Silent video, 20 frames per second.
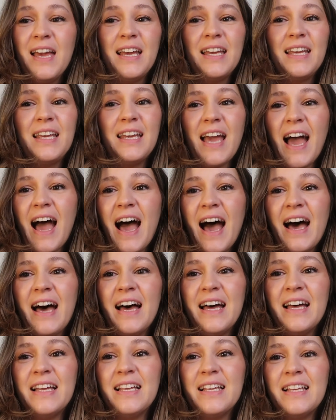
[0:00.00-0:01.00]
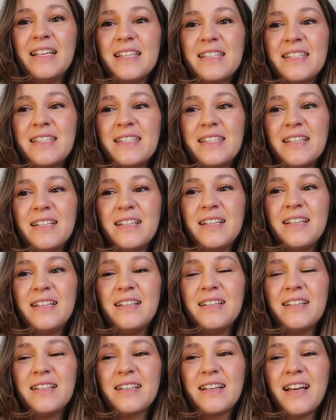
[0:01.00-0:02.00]
He has
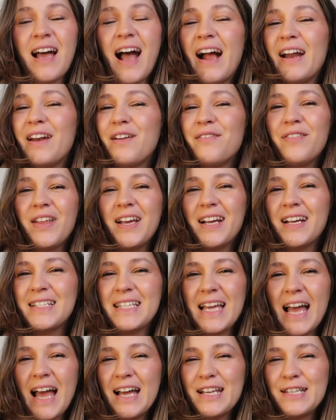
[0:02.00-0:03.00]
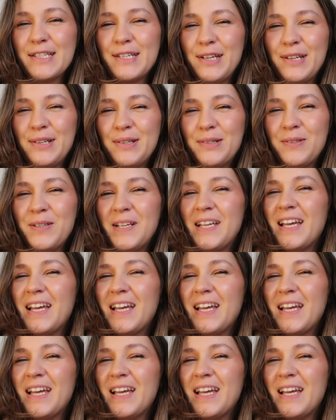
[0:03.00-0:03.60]
kind of like a tattoo.